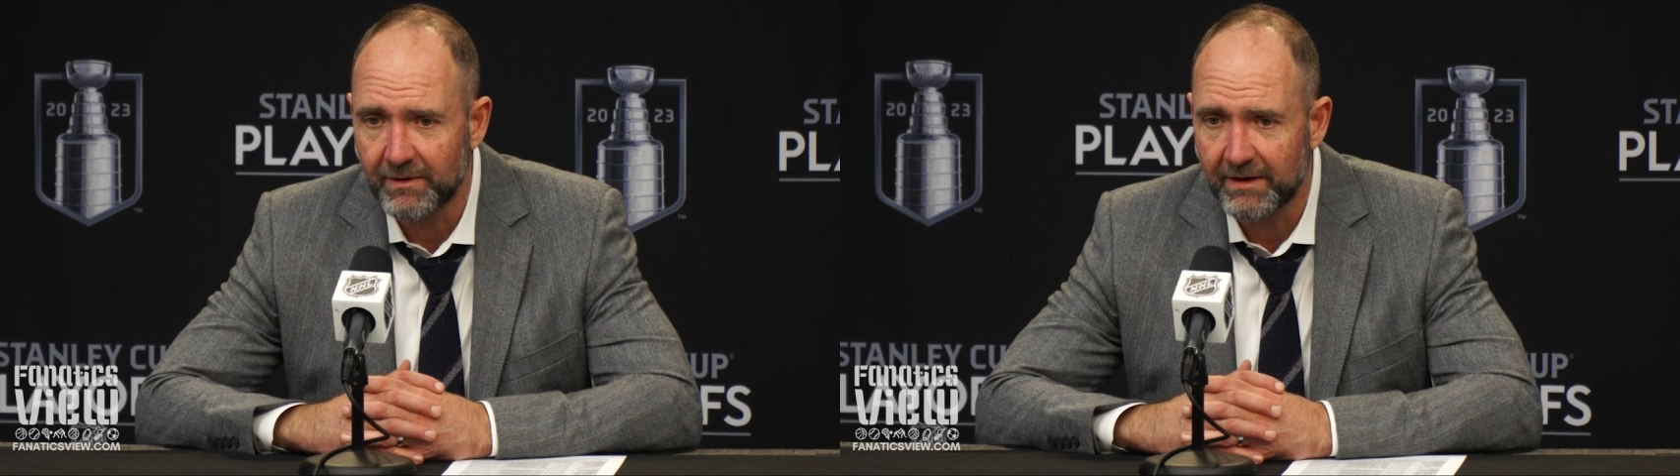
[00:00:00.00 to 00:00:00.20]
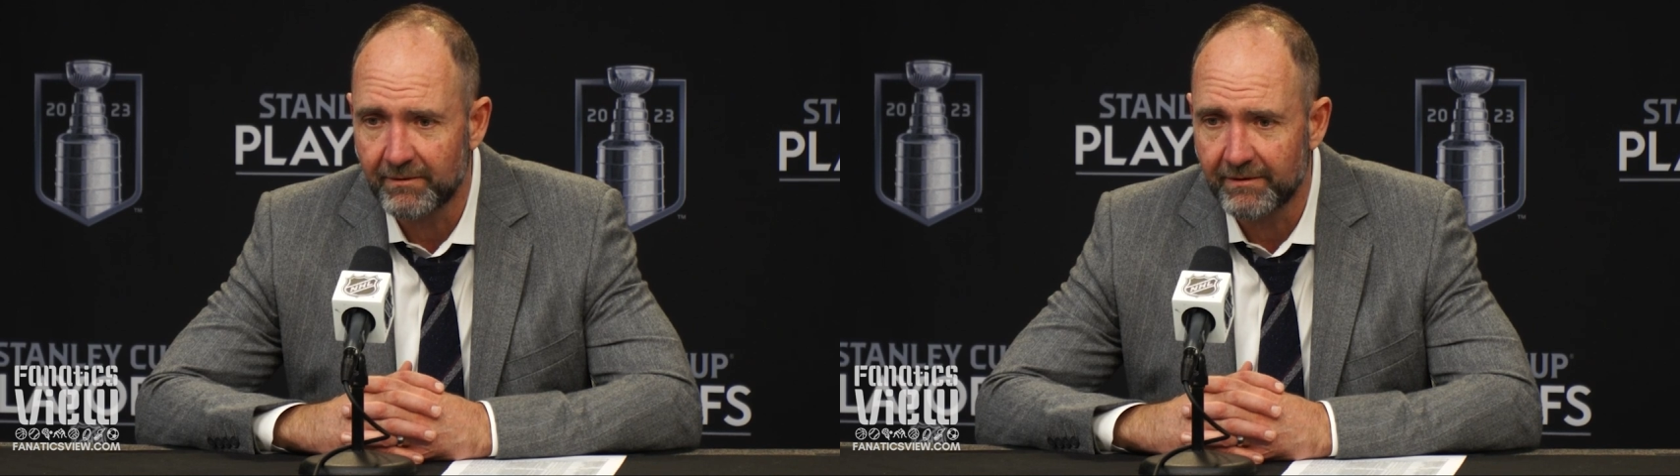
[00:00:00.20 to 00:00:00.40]

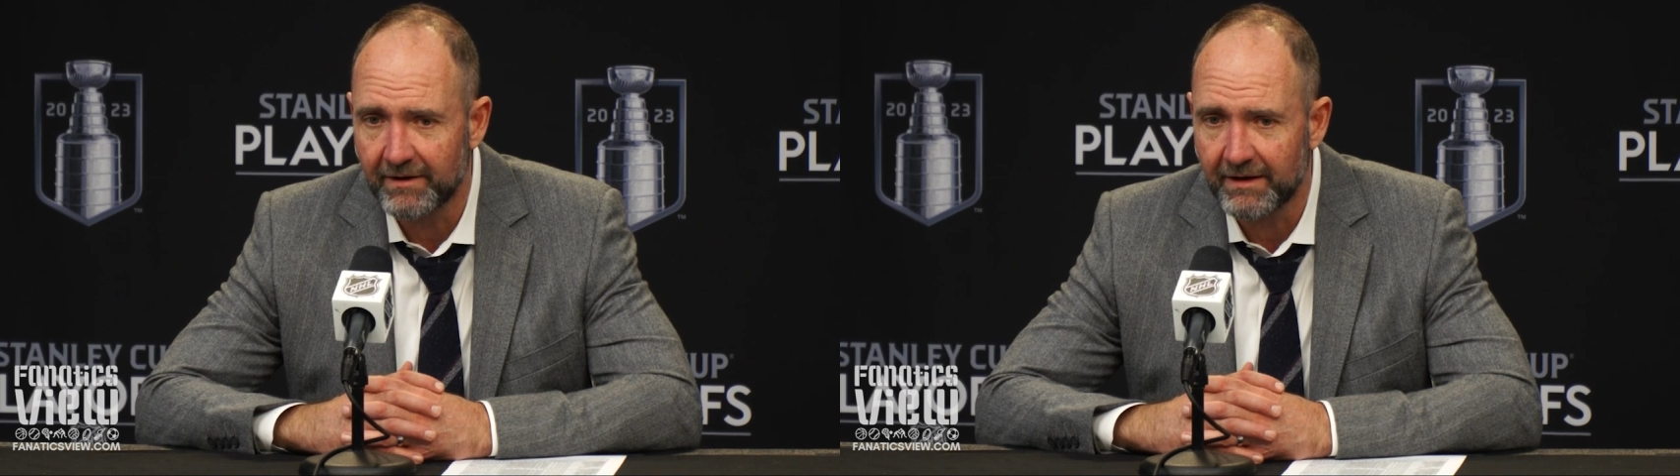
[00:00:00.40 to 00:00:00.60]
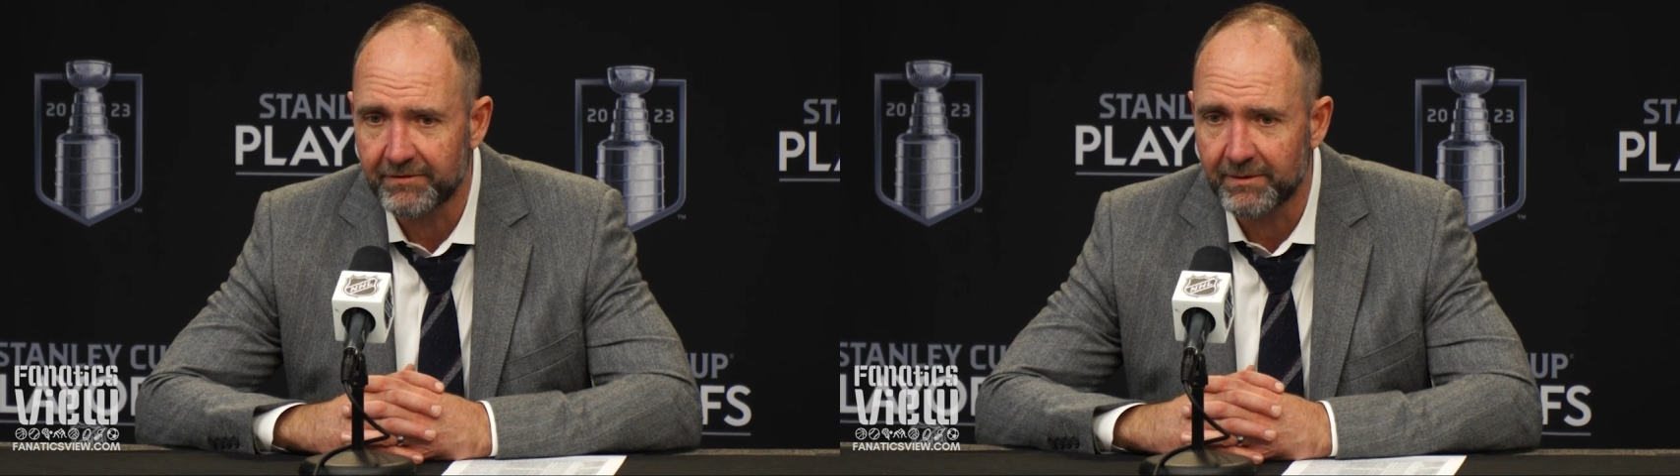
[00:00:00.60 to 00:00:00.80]
We, we've
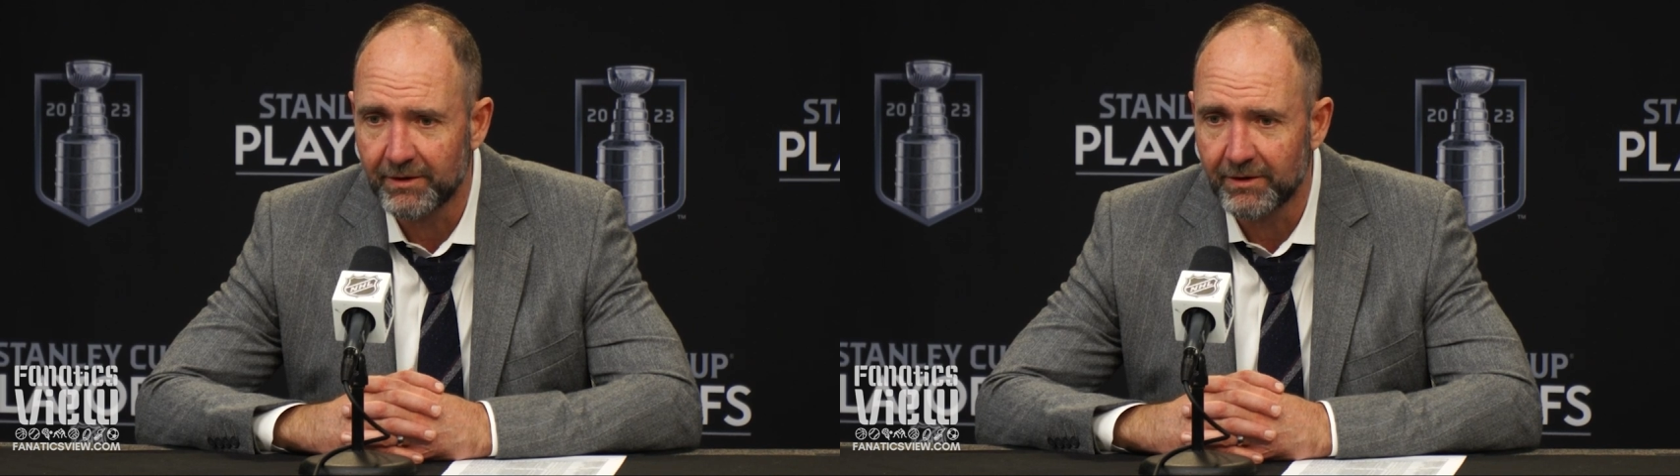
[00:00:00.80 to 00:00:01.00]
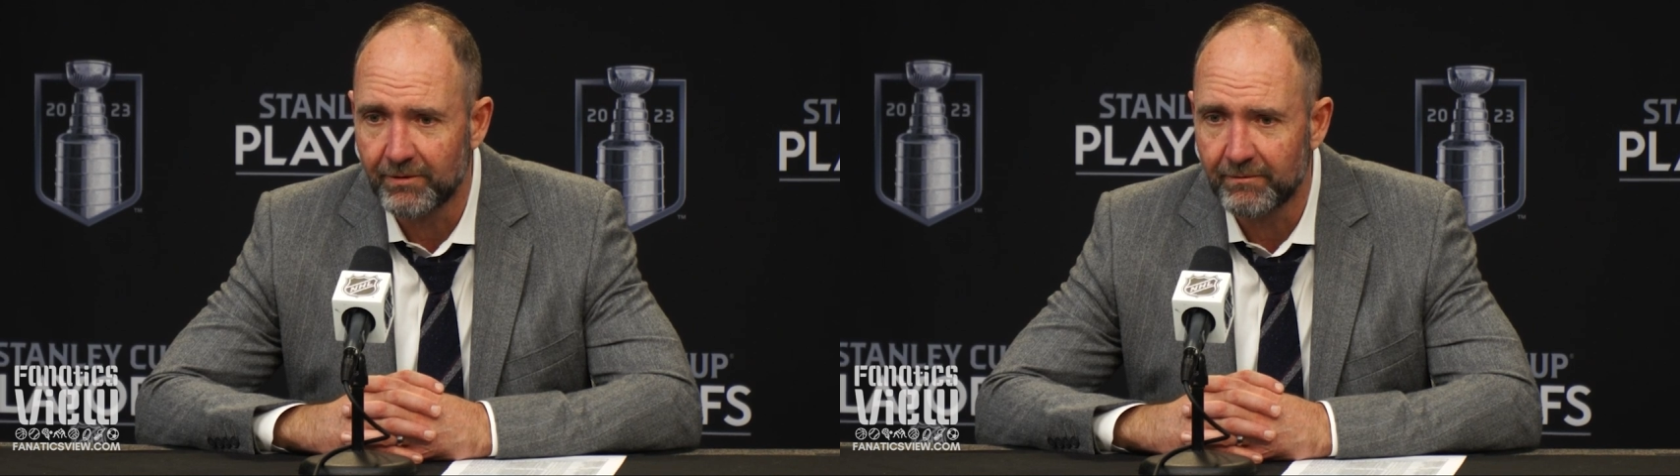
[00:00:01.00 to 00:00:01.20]
left them
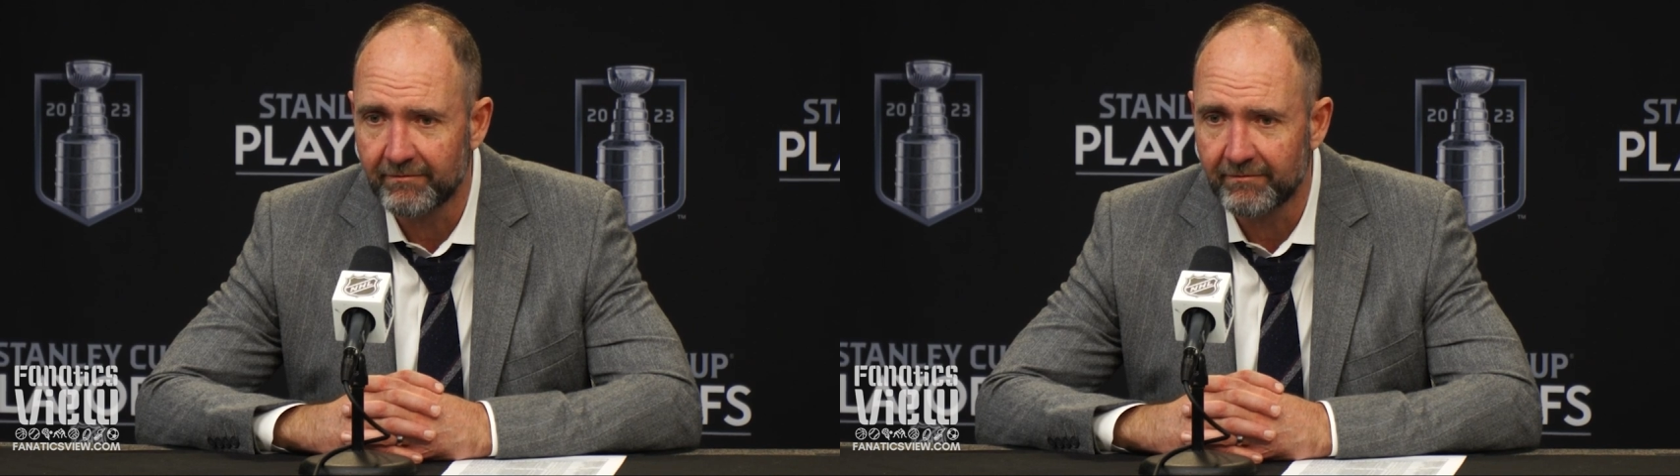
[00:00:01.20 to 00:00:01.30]
alone.